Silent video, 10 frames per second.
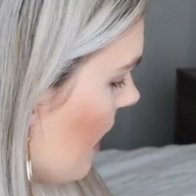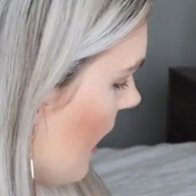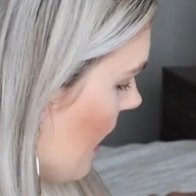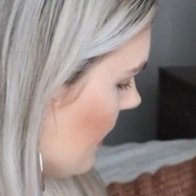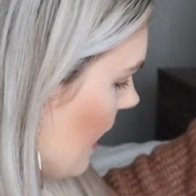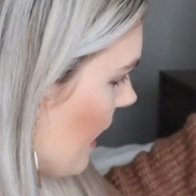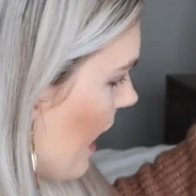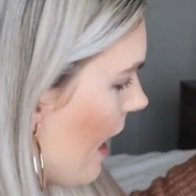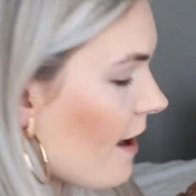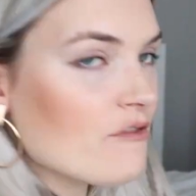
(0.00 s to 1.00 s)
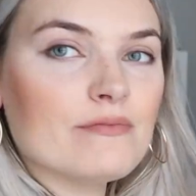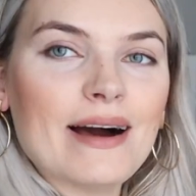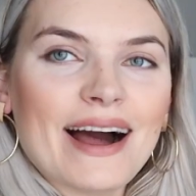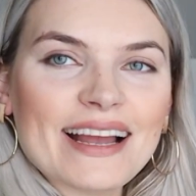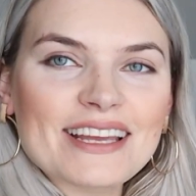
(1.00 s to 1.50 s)
then I have
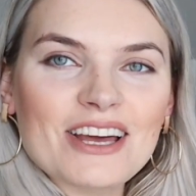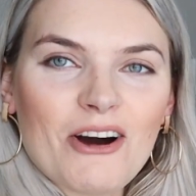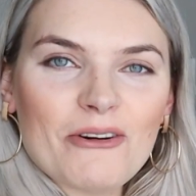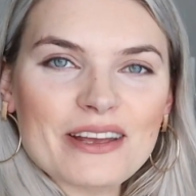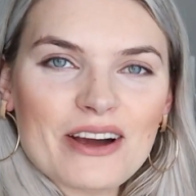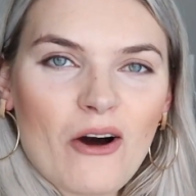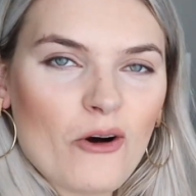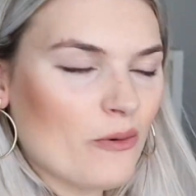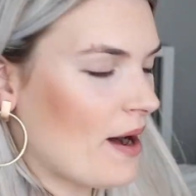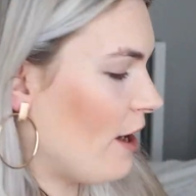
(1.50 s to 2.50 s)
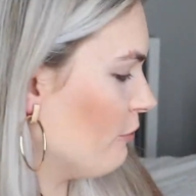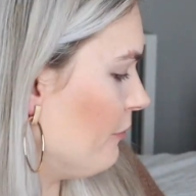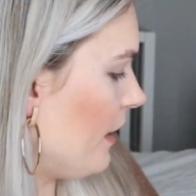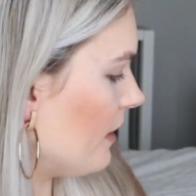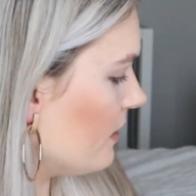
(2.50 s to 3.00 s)
my going home
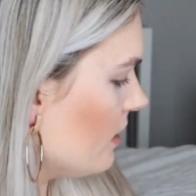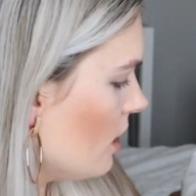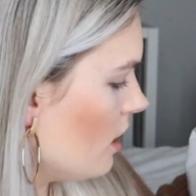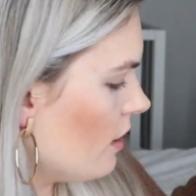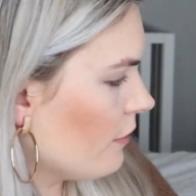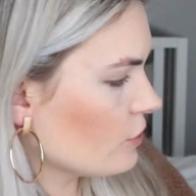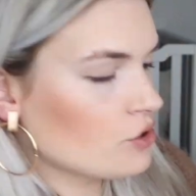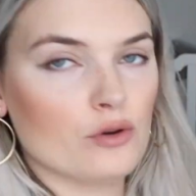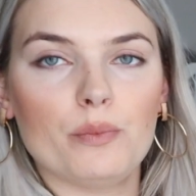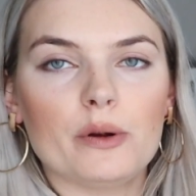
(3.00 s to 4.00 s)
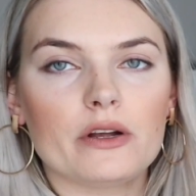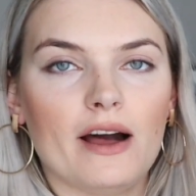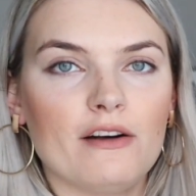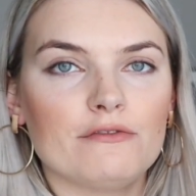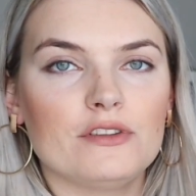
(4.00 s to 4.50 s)
outfit. Super
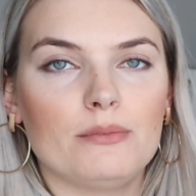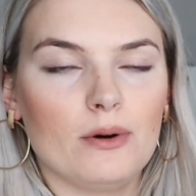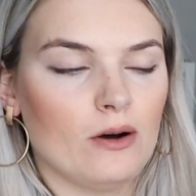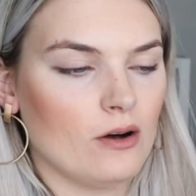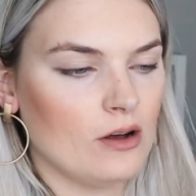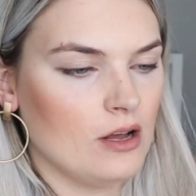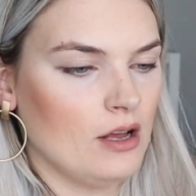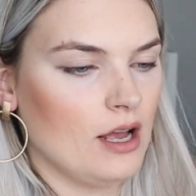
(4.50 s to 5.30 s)
comfortable